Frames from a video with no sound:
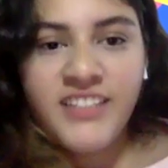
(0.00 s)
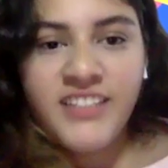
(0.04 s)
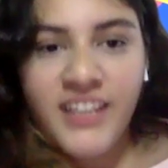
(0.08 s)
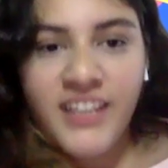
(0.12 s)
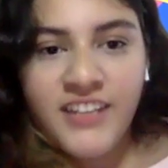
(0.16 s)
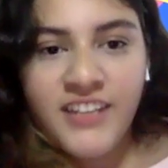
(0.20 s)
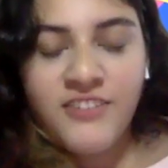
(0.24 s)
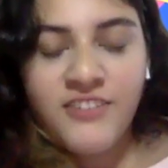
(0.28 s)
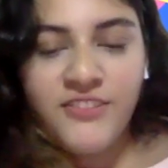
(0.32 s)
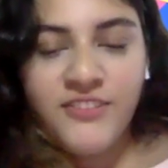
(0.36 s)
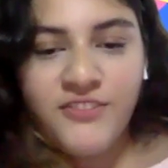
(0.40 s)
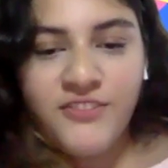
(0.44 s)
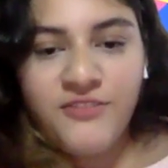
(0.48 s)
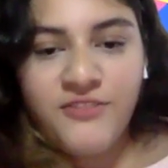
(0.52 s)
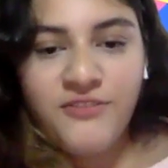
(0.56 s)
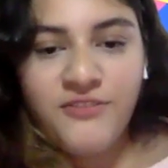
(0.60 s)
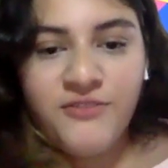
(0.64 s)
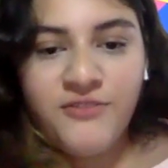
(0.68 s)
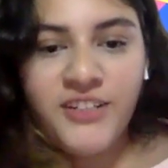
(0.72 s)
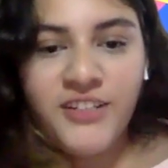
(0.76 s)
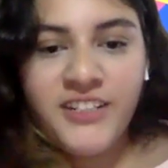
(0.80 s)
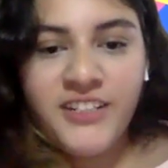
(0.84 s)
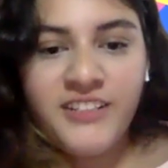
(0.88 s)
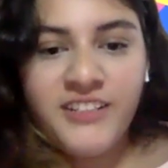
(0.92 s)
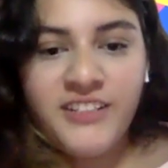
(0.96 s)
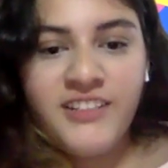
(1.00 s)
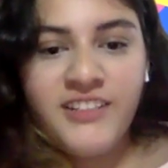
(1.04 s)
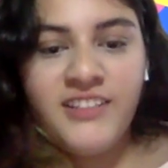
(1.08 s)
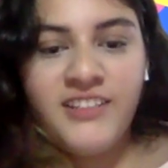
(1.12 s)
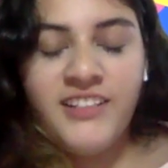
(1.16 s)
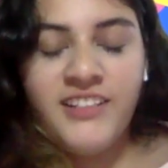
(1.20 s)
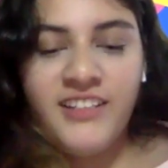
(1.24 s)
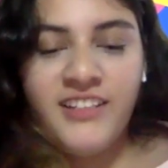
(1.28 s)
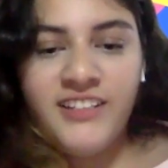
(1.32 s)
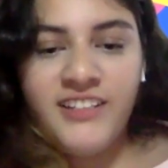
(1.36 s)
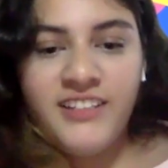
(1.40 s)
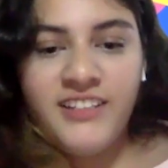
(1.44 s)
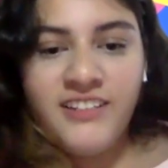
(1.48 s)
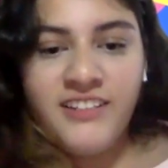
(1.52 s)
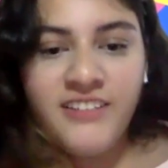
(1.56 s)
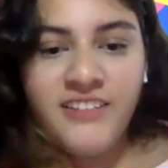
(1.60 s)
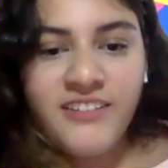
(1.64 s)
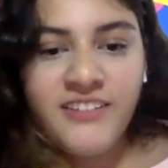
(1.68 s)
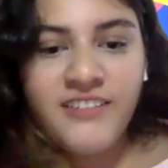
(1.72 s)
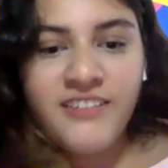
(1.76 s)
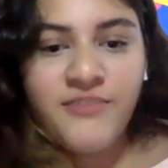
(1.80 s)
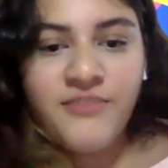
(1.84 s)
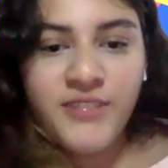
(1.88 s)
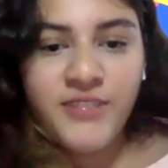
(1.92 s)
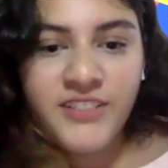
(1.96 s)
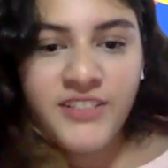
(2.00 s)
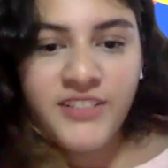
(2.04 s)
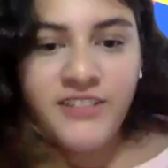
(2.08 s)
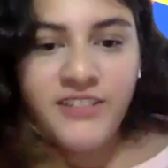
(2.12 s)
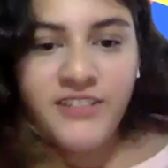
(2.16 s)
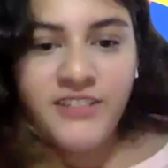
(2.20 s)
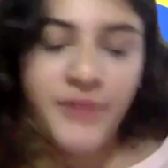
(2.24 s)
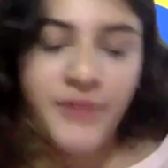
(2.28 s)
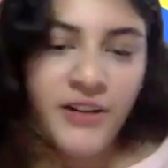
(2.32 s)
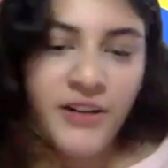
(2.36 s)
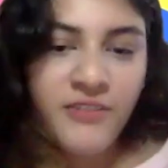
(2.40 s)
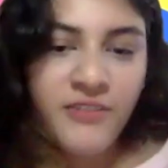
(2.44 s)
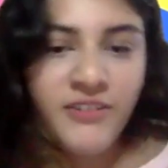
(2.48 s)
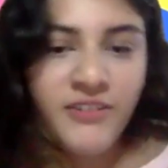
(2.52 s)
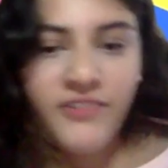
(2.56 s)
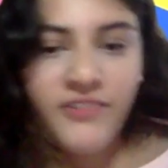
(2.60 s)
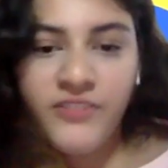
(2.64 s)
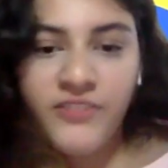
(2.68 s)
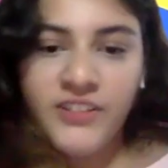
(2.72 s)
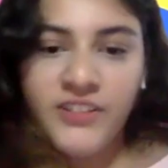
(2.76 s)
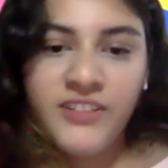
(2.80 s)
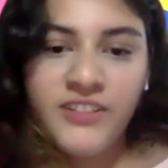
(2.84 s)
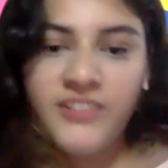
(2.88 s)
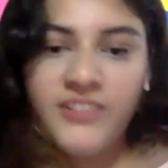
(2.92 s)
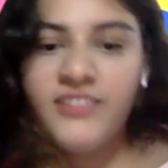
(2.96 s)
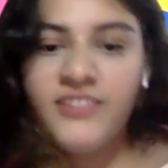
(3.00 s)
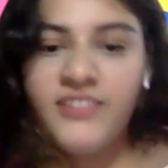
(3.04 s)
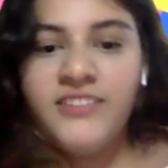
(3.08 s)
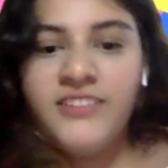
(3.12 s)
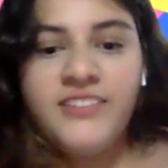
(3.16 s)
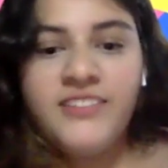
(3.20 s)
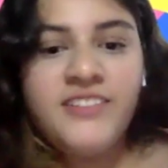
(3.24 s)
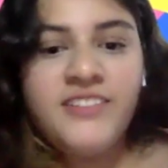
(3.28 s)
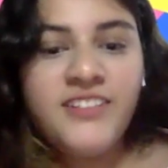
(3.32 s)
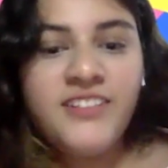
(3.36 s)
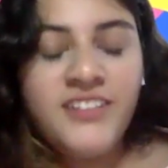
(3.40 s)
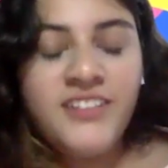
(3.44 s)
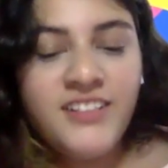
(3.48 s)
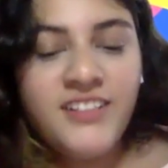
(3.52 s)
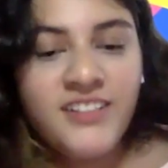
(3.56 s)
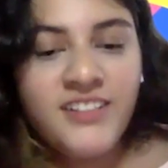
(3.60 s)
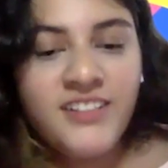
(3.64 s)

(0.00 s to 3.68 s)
insight into what's it about and everything.